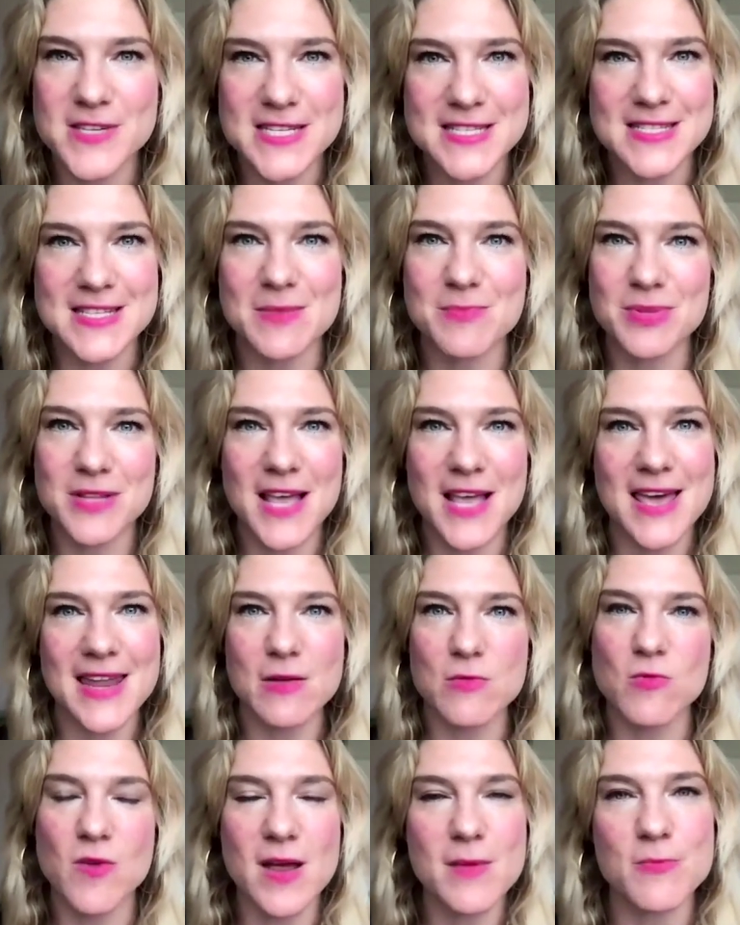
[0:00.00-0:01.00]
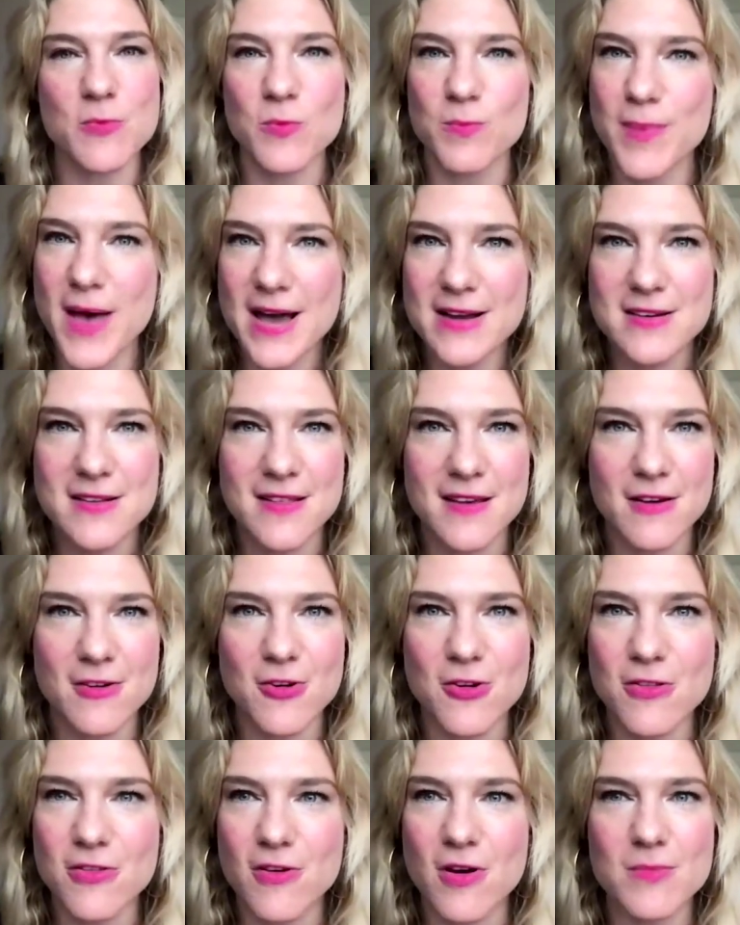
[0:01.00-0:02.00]
distant planet right back to the
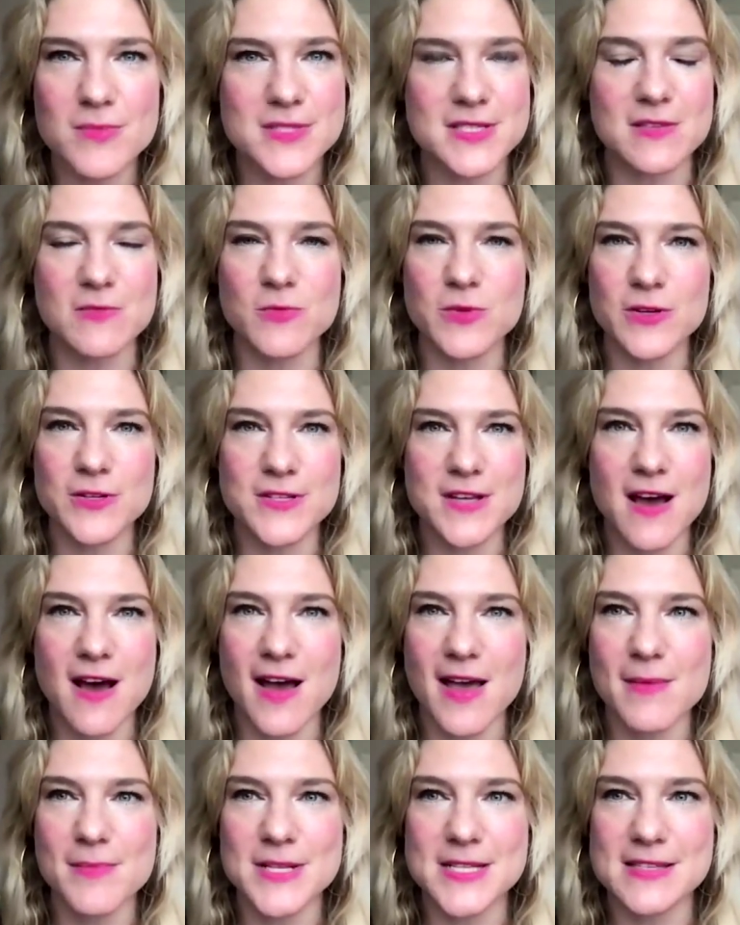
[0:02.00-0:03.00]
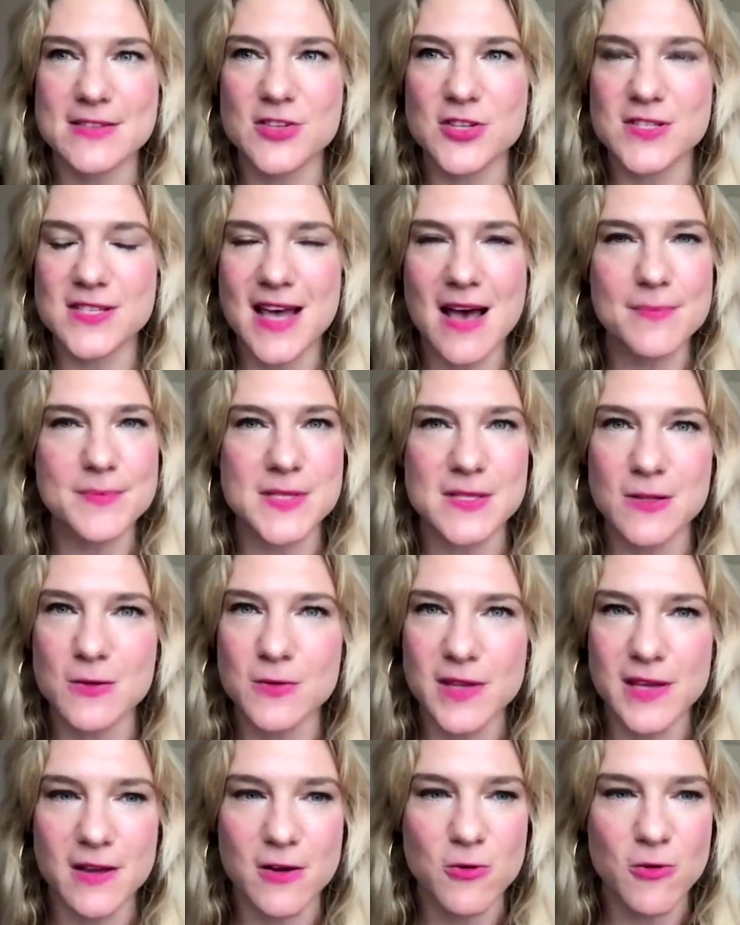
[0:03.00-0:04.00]
Earth almost in real time. It's just
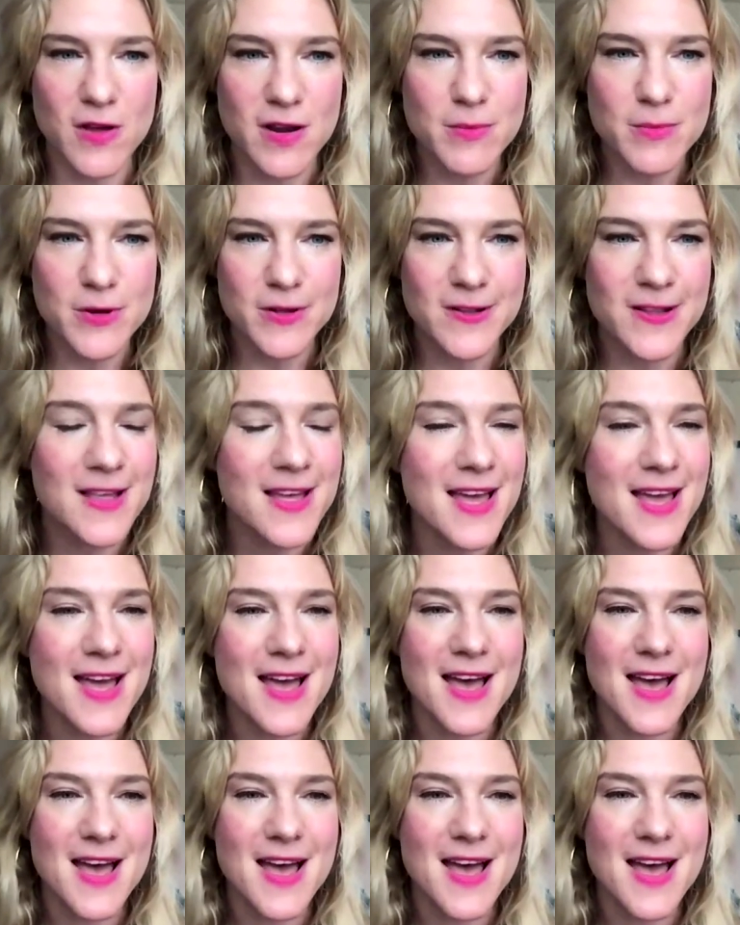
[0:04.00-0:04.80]
absolutely incredible.